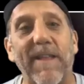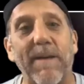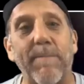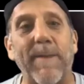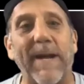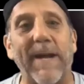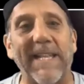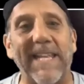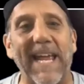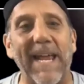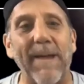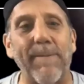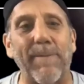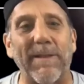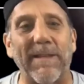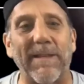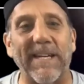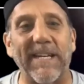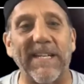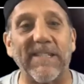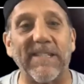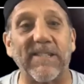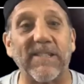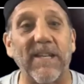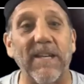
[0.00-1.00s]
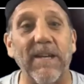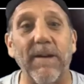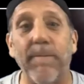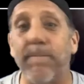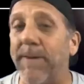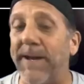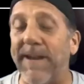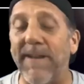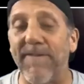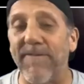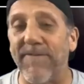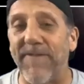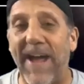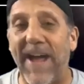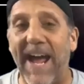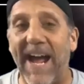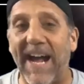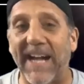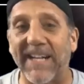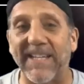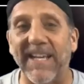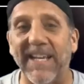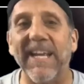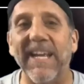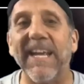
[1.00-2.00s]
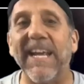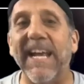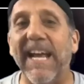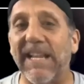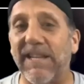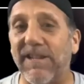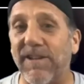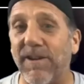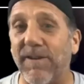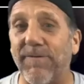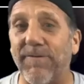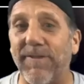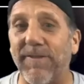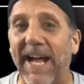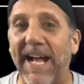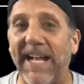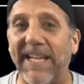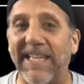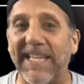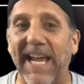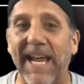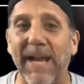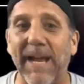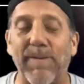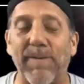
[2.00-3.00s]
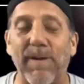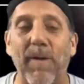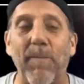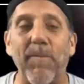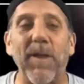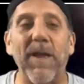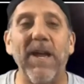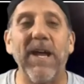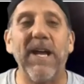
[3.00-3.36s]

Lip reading: table is, but in fact, it's a flat table. Right.